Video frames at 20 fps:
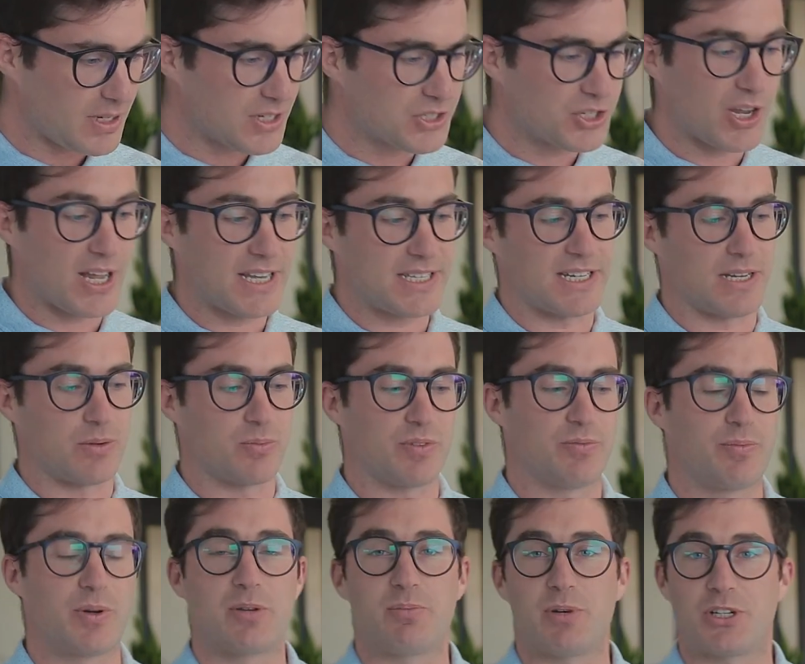So that's it. We've
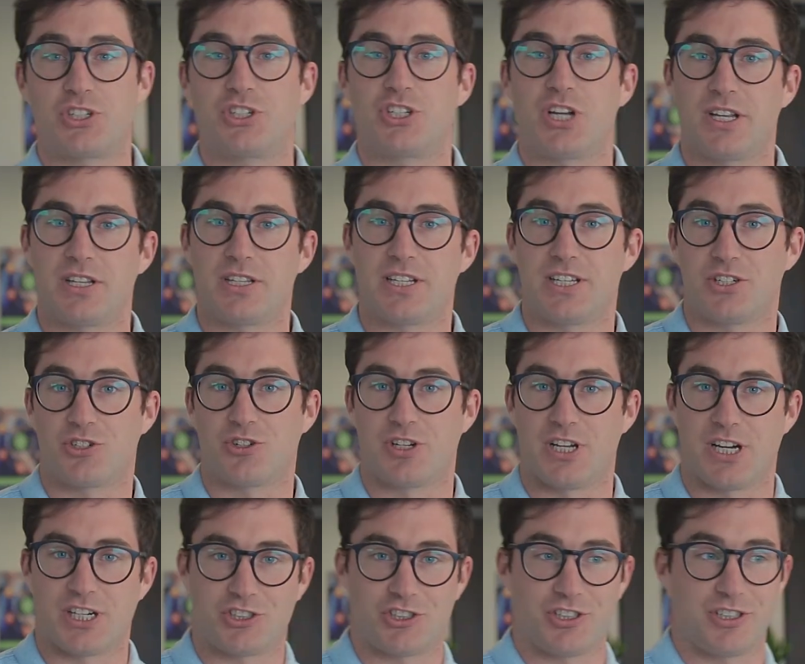pretty much done the
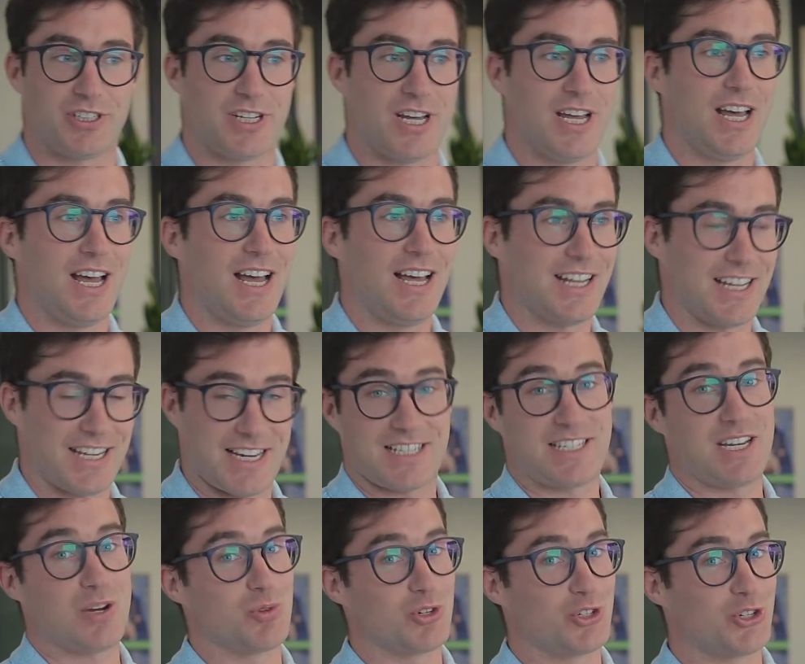introduction. Like I
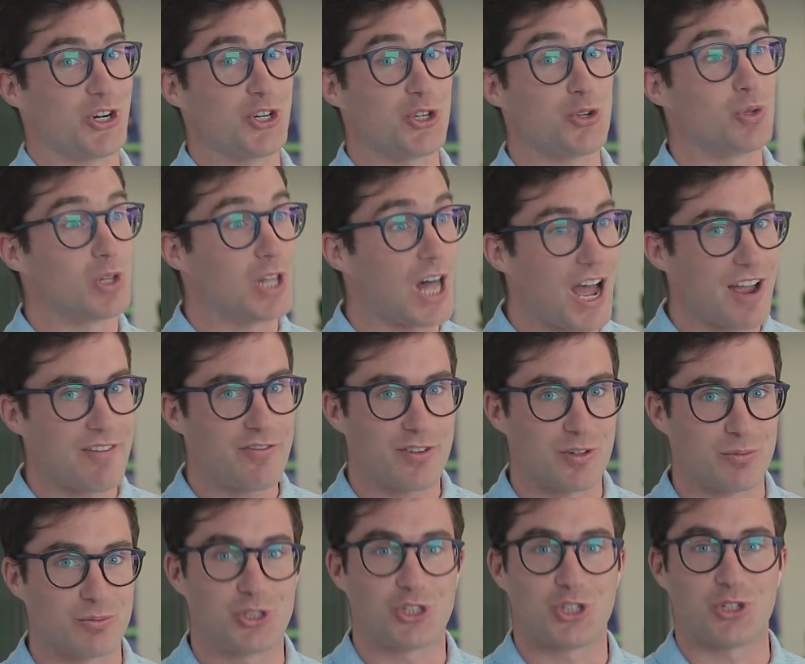said, we're joining you live
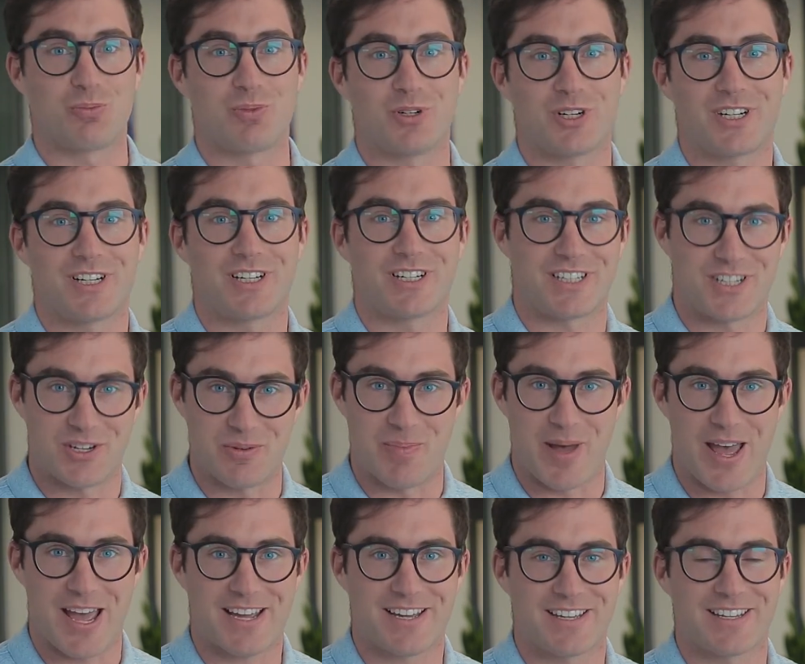from Sherbrooke,
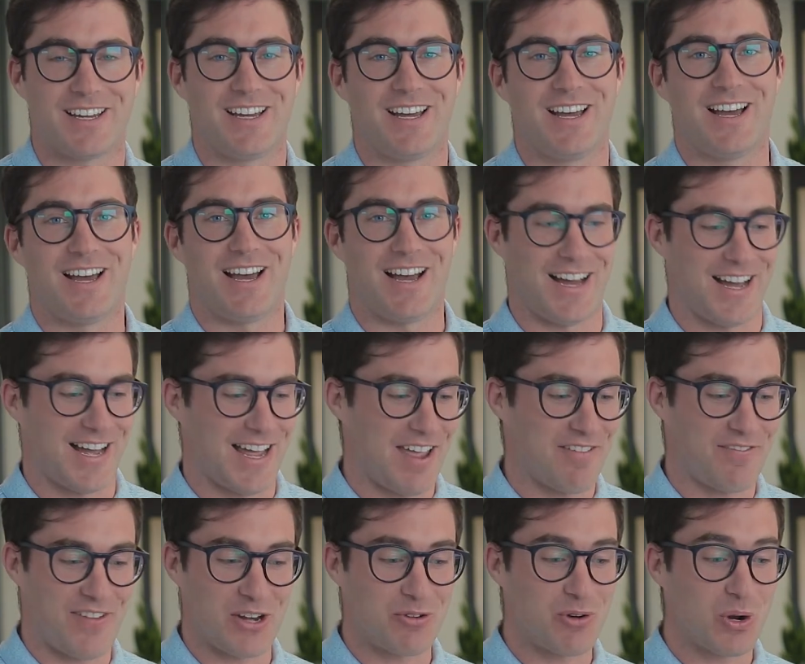Quebec.
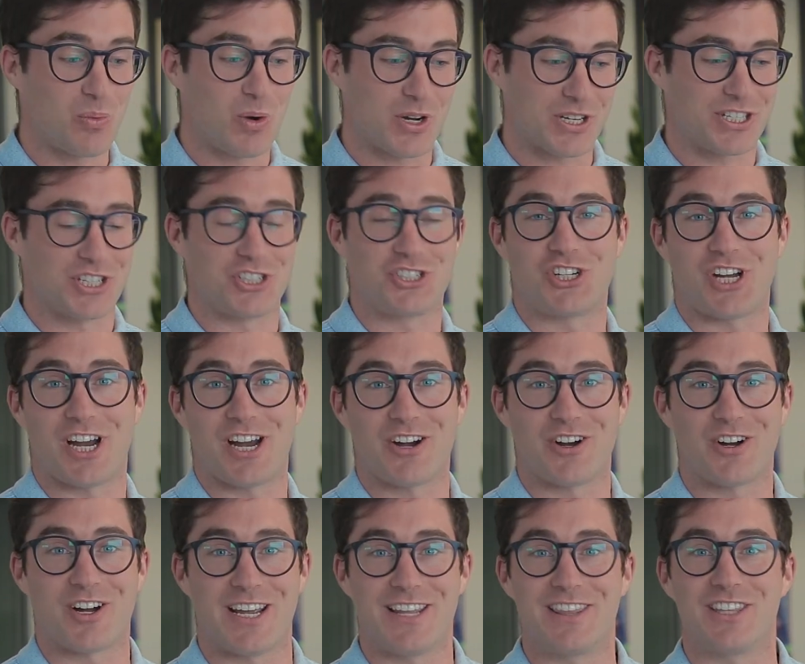If anyone wants to
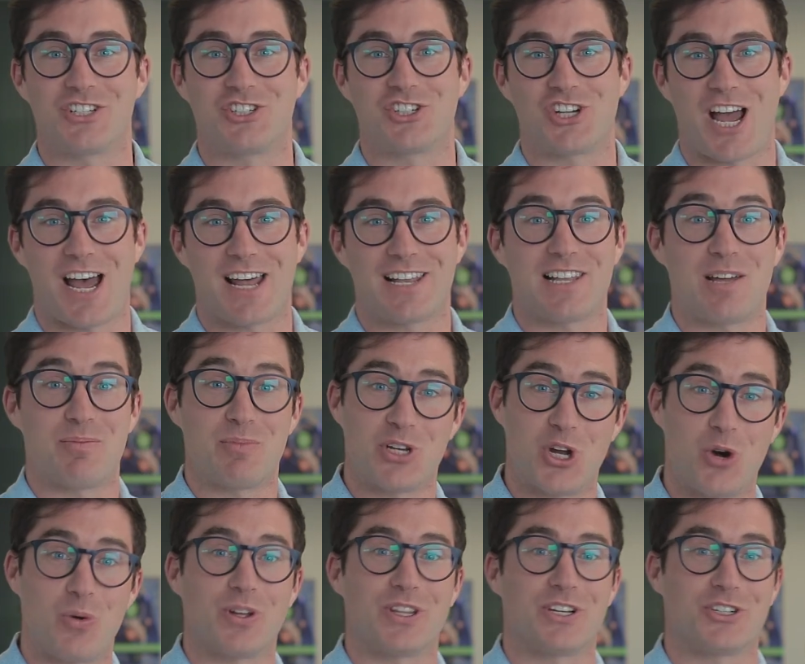share in the chat, let me
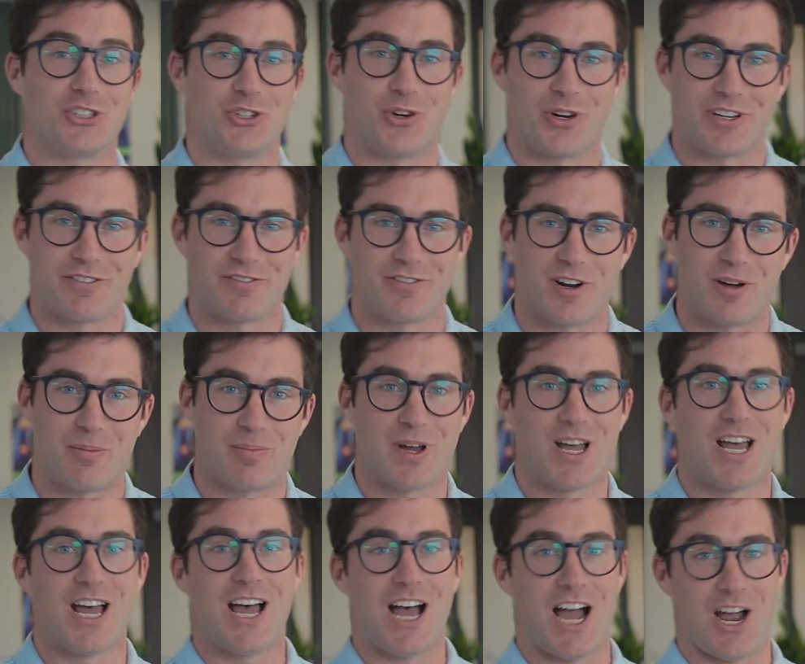know where they're joining from.
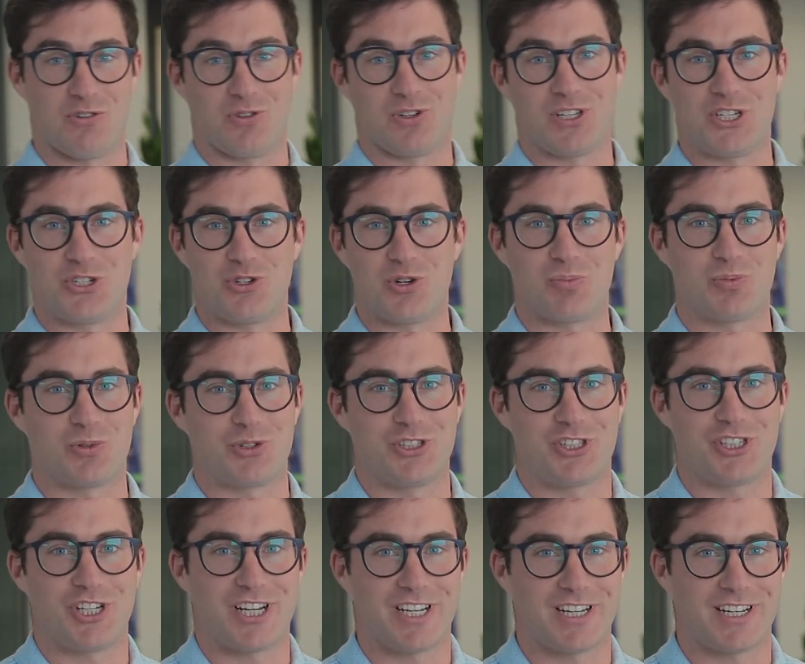I really do
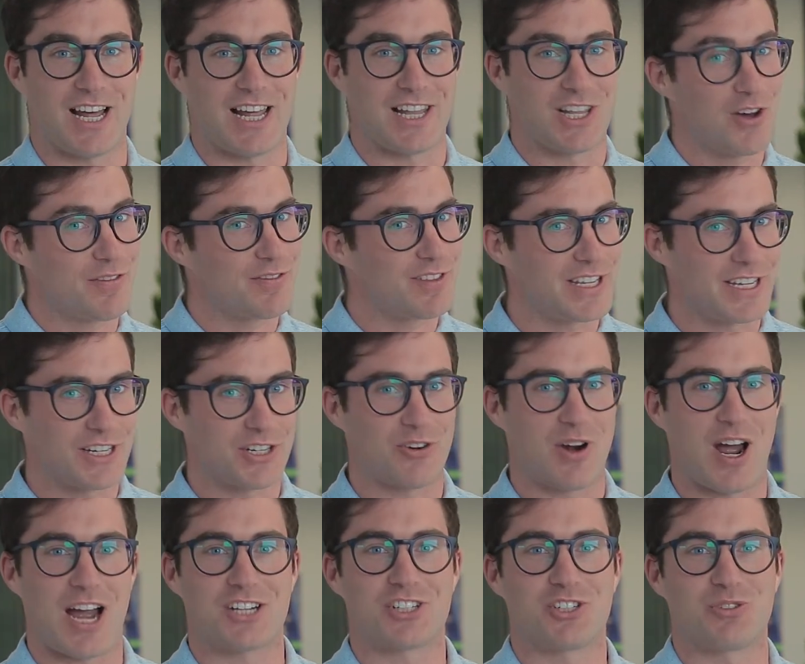appreciate it. I love the
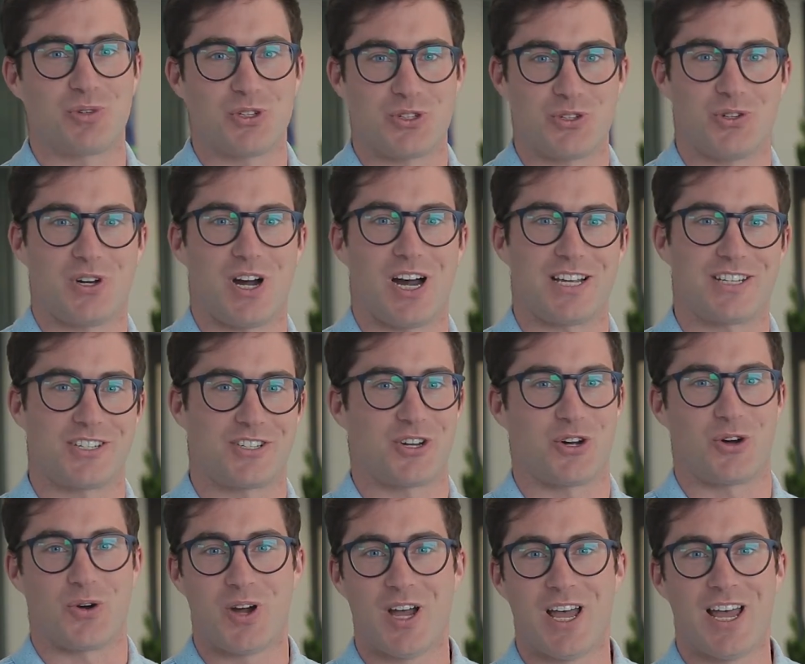interaction with you guys,
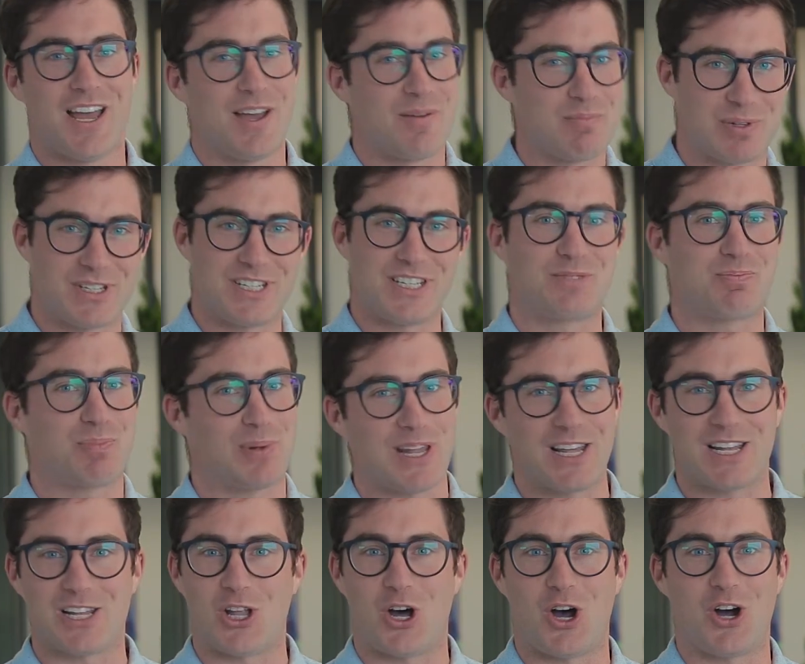so please
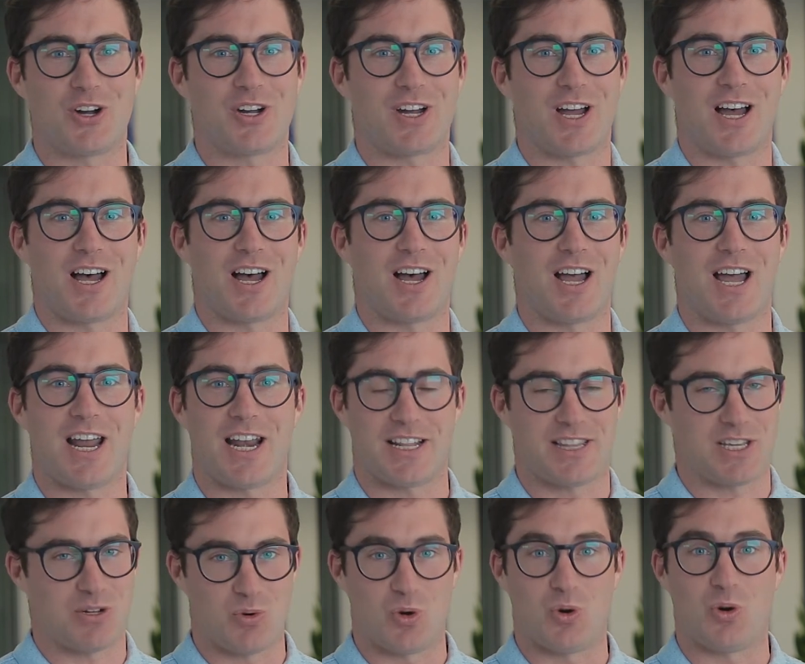play along, and I
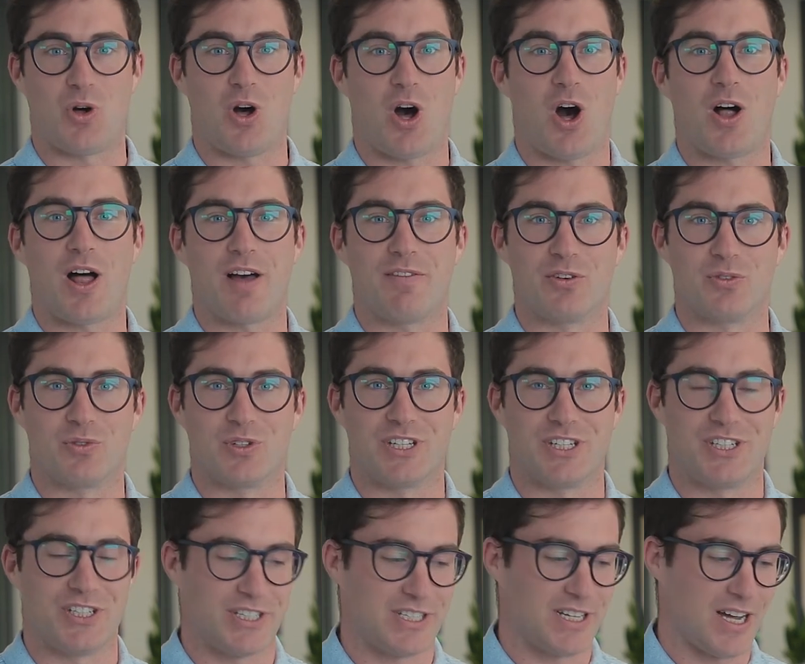think we'll all have a really
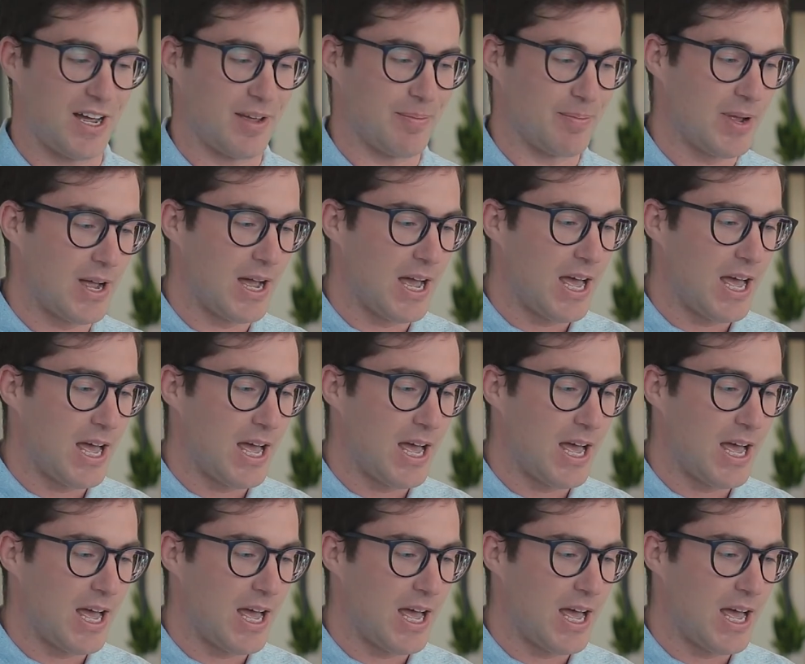good time.